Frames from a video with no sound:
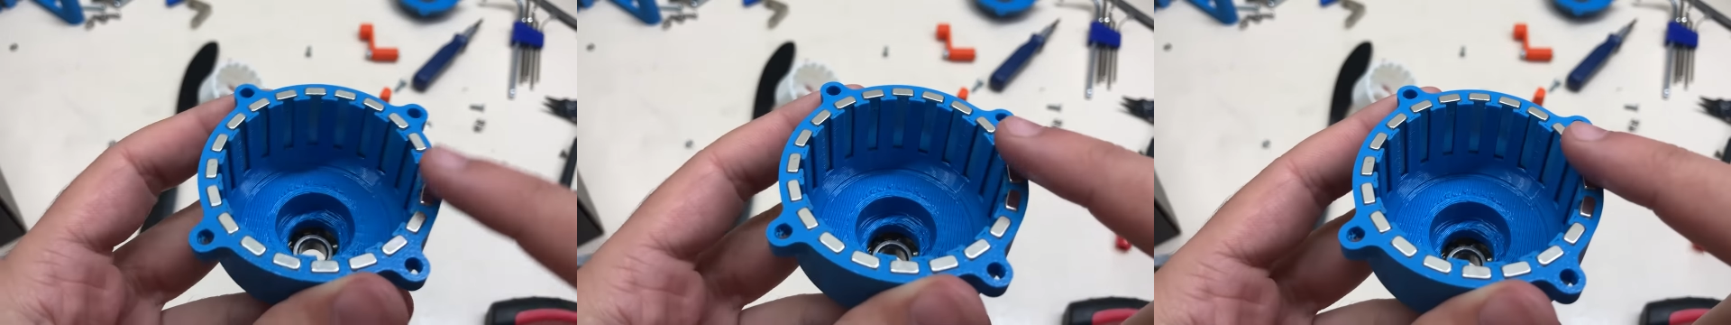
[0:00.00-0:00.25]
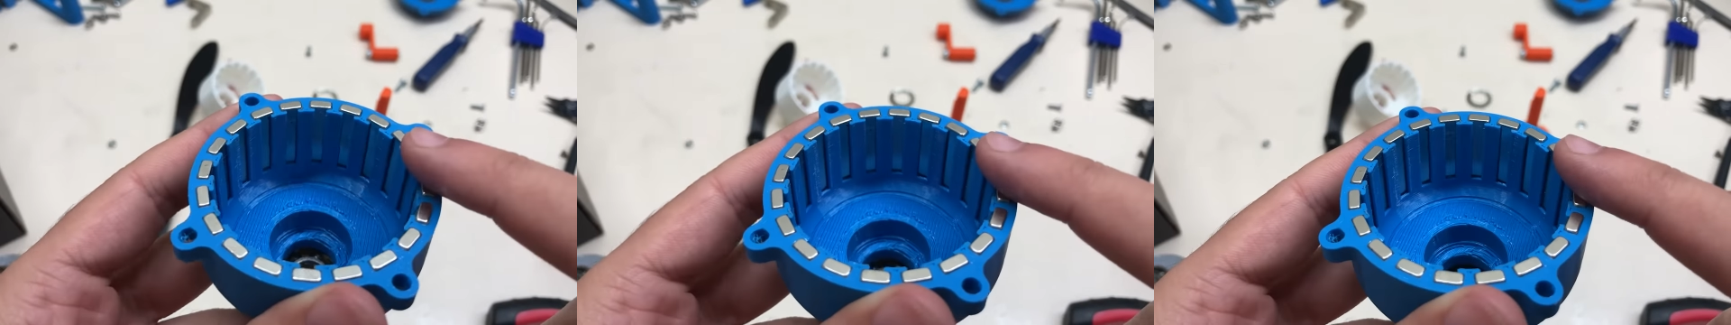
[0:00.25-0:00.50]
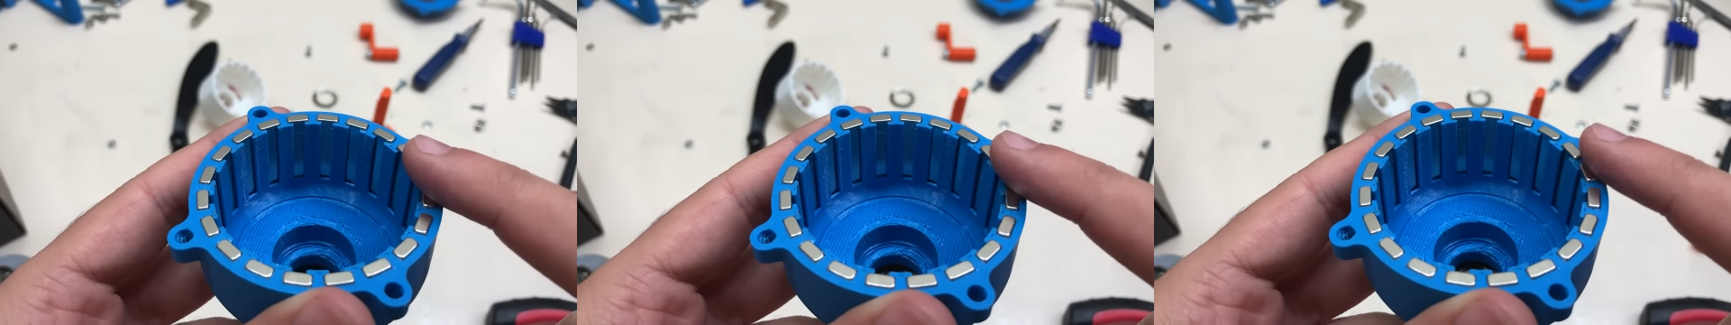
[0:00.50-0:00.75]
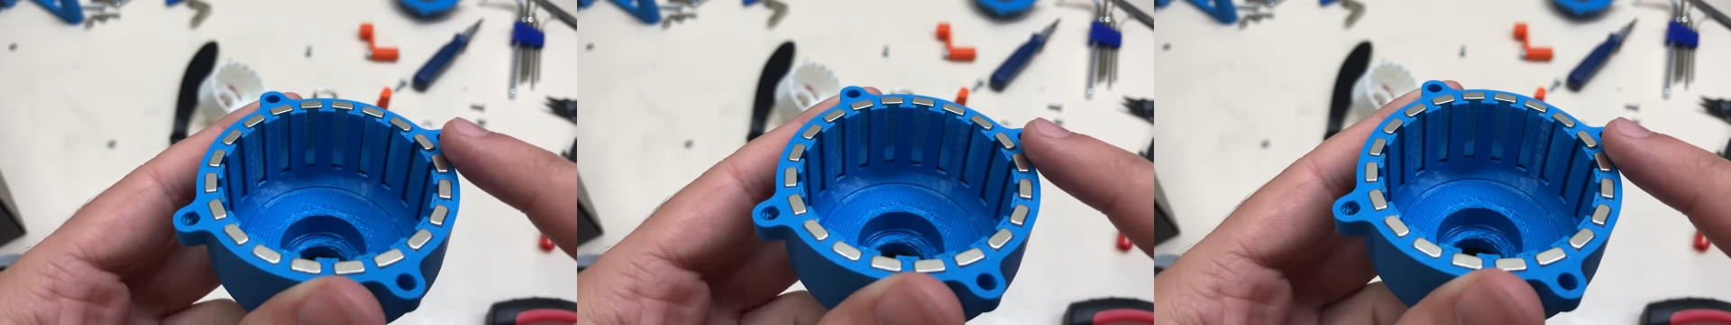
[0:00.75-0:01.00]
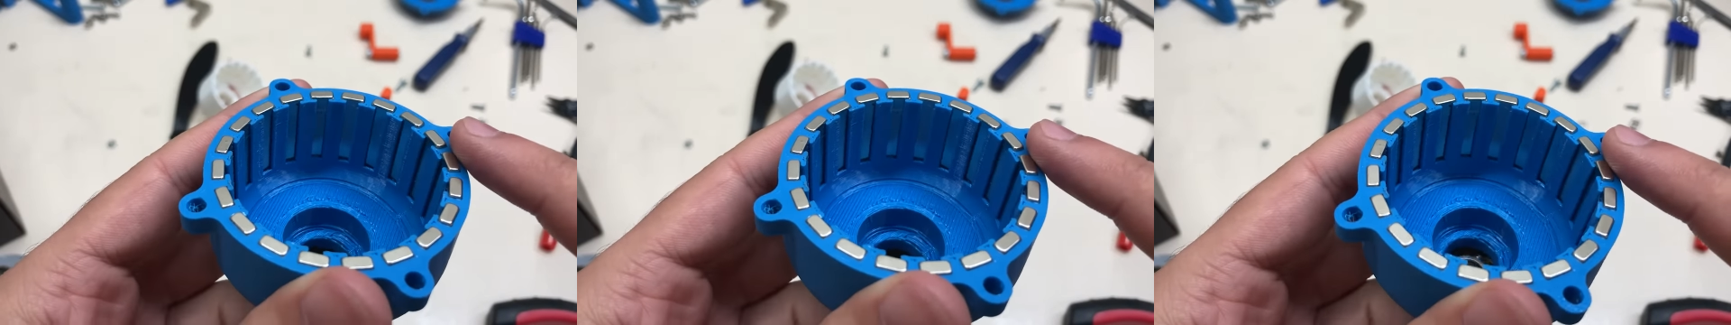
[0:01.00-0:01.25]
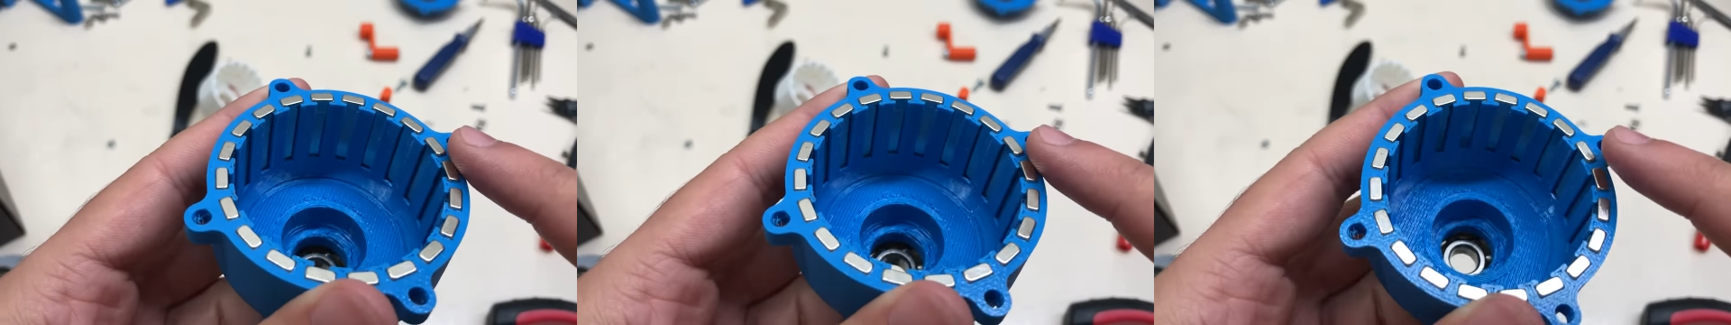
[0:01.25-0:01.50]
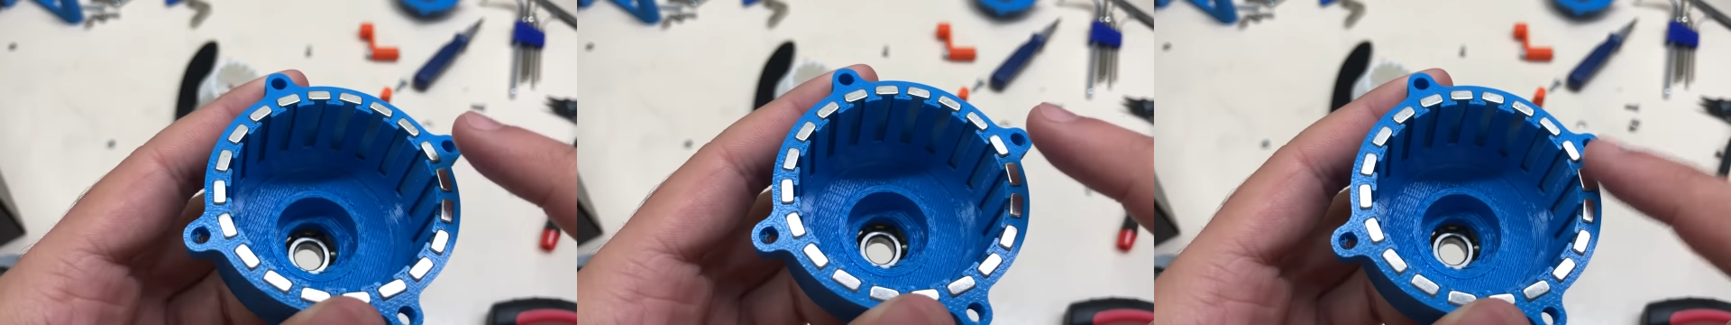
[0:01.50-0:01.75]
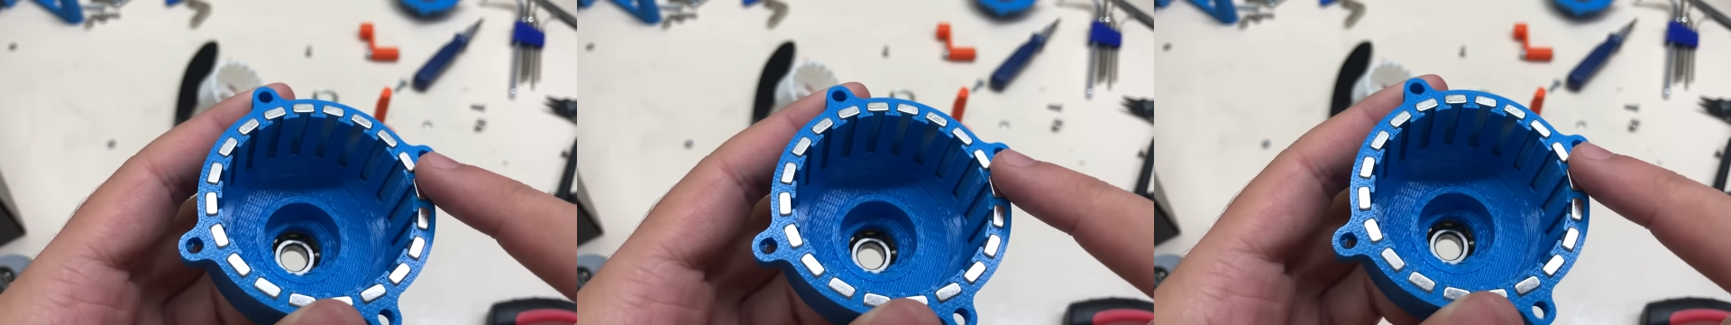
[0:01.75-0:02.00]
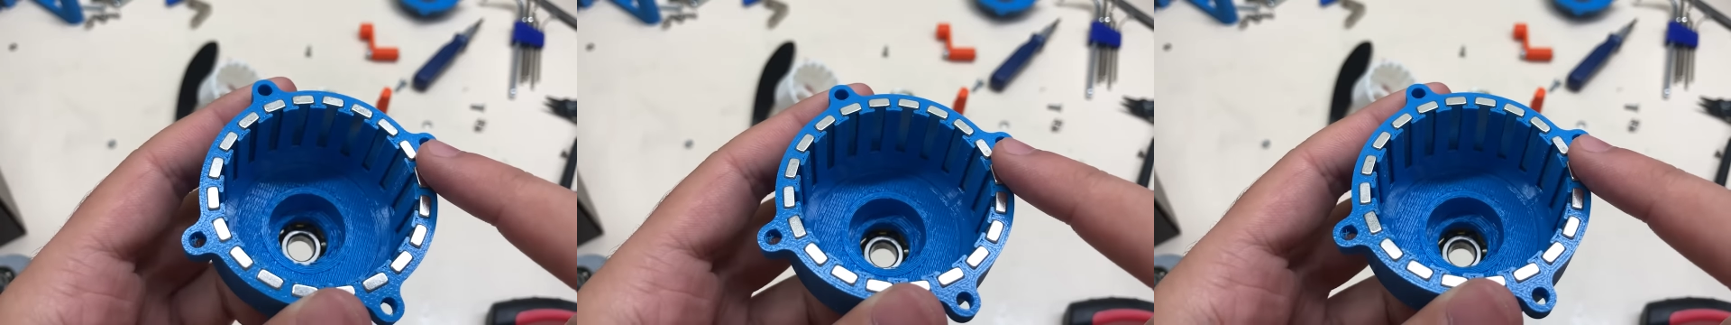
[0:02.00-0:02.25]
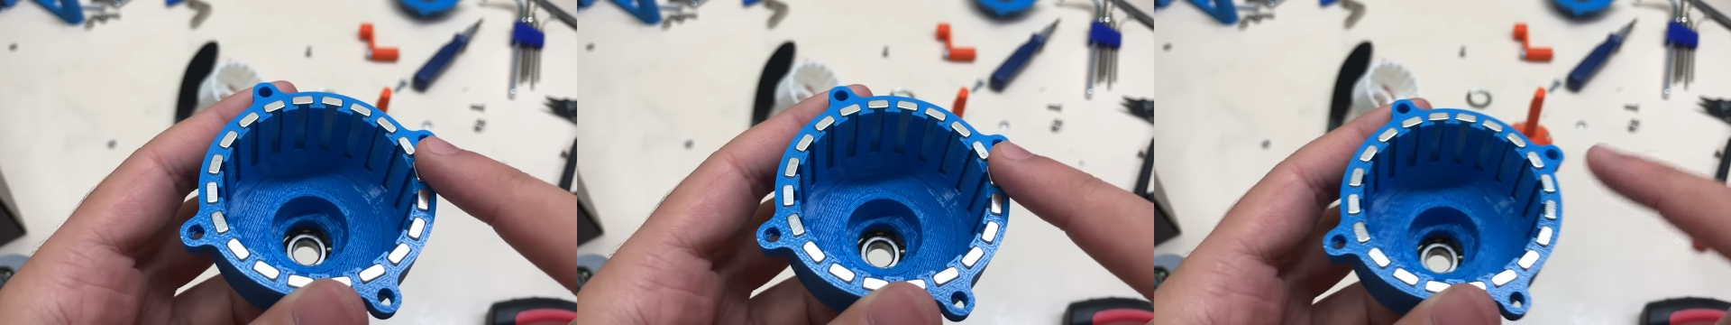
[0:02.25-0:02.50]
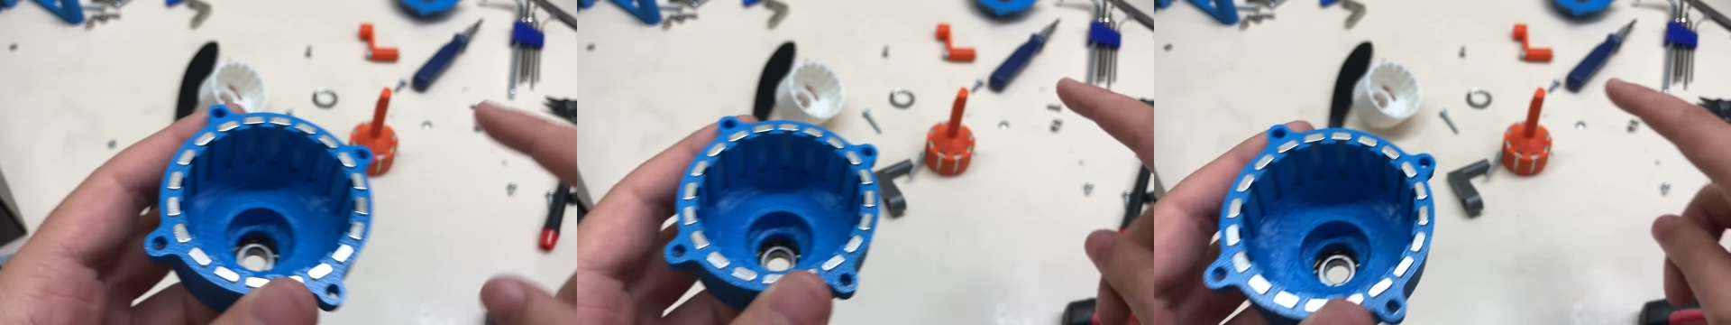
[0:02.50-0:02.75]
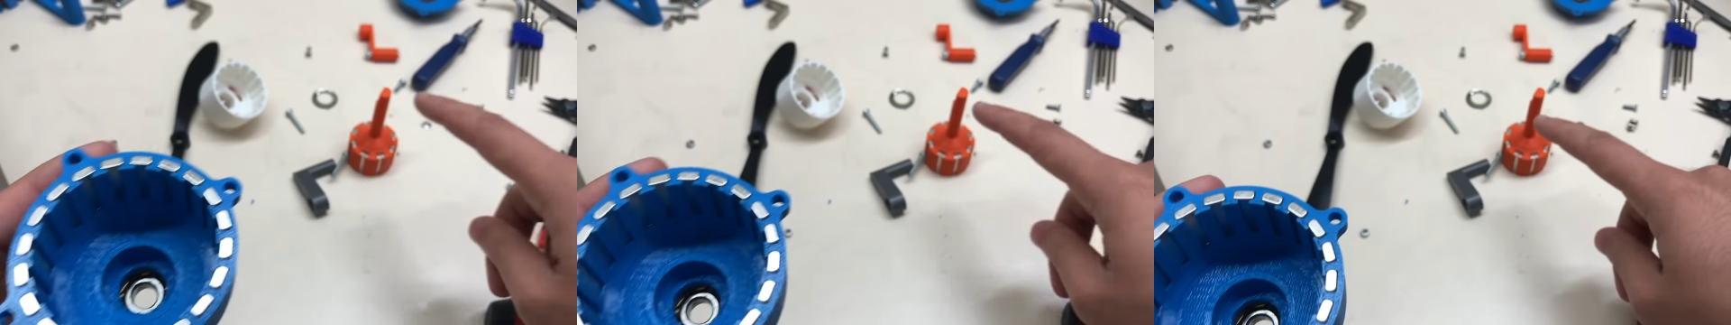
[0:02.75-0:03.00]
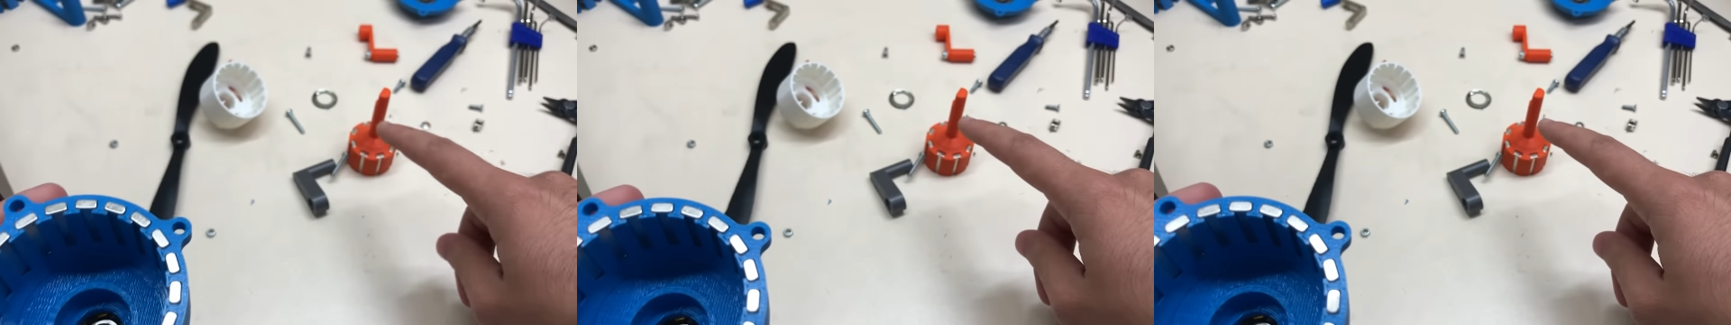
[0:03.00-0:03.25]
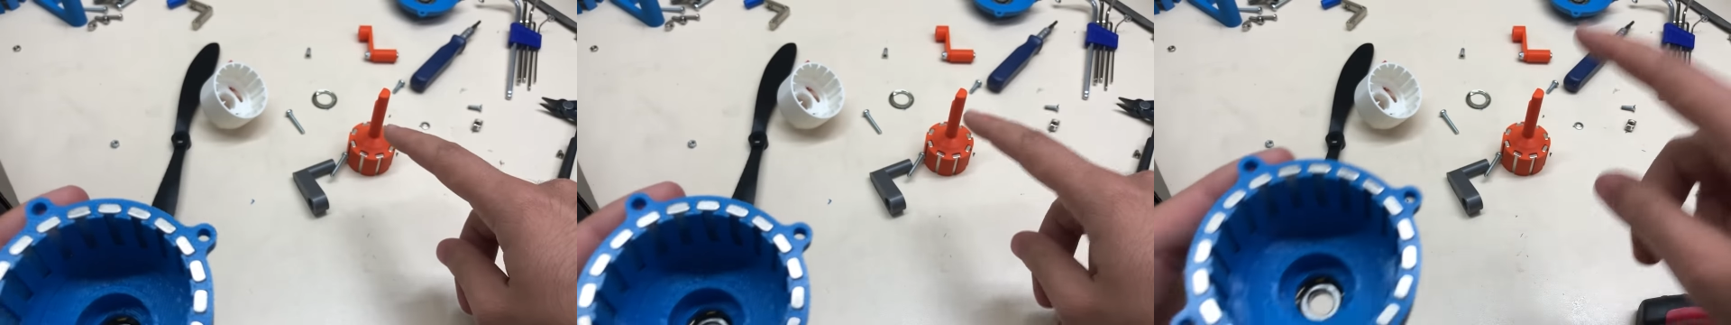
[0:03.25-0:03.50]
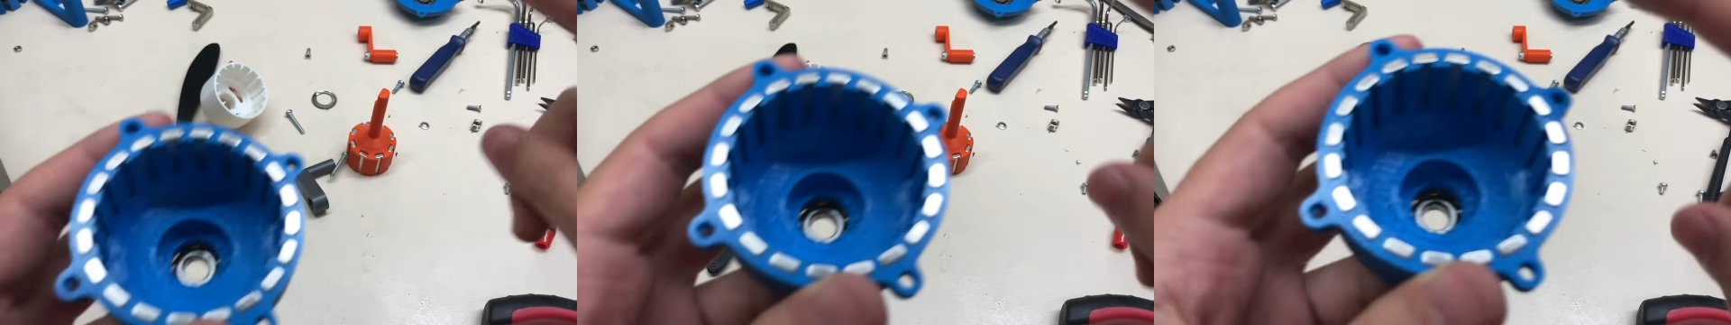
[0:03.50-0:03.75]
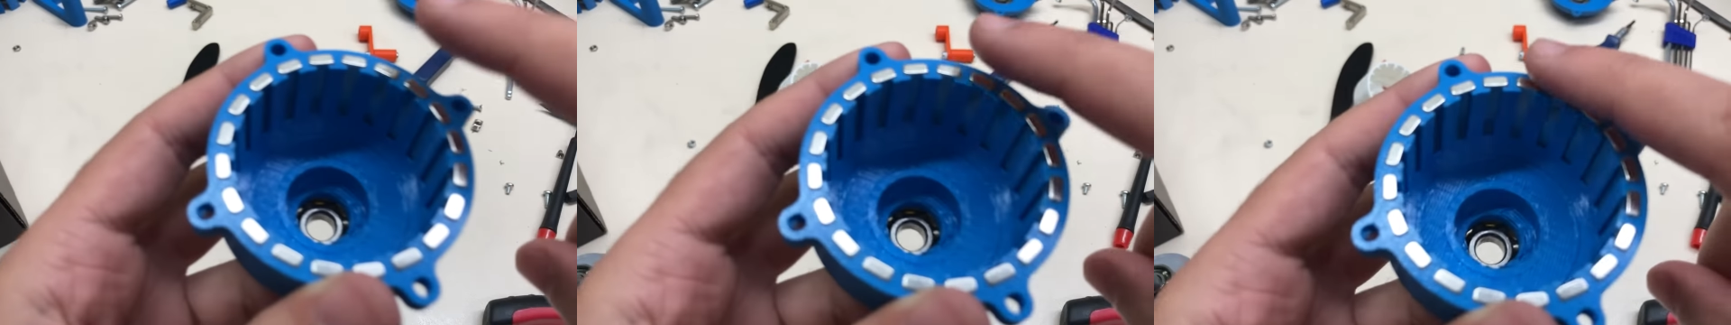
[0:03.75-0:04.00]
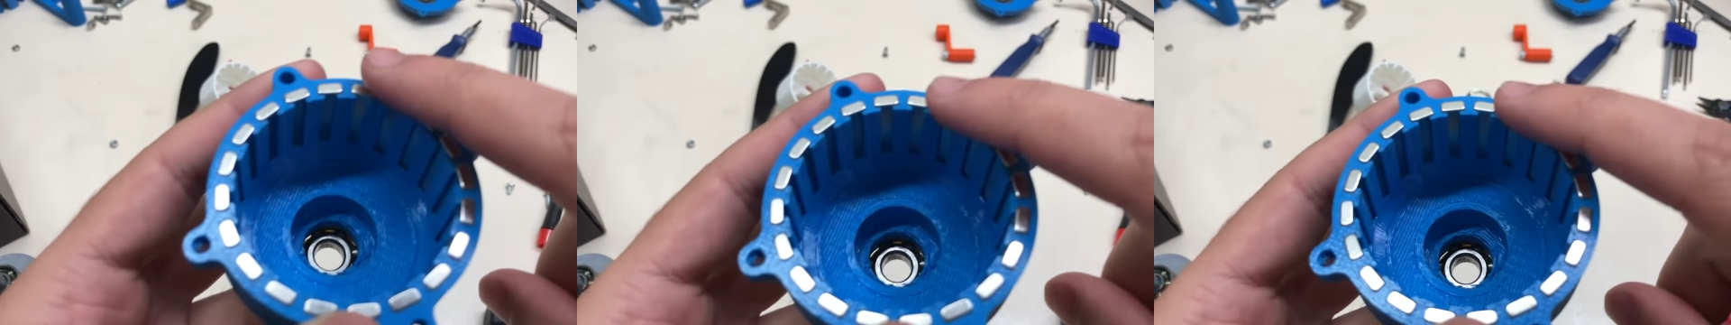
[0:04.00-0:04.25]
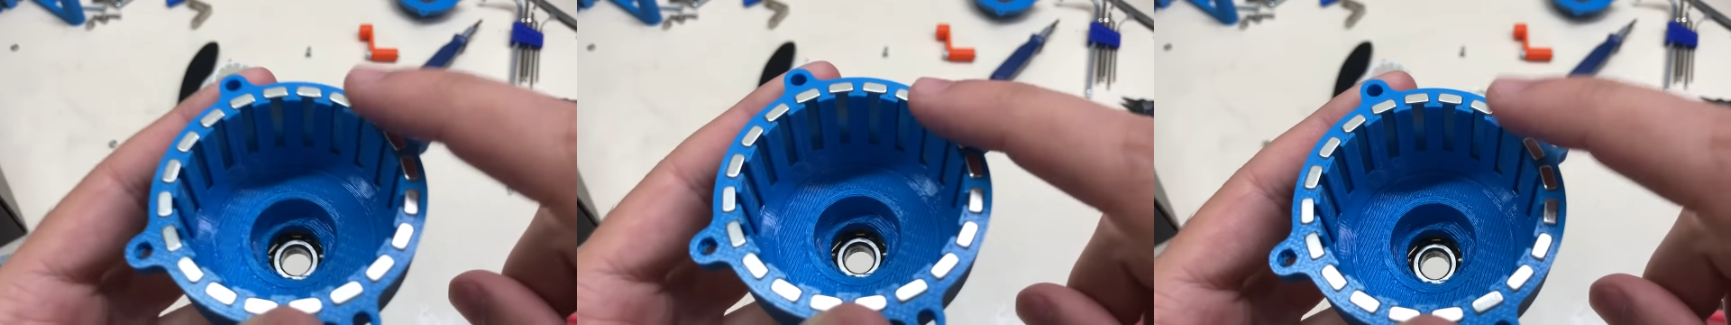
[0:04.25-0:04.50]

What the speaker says: [unreadable: no face in view]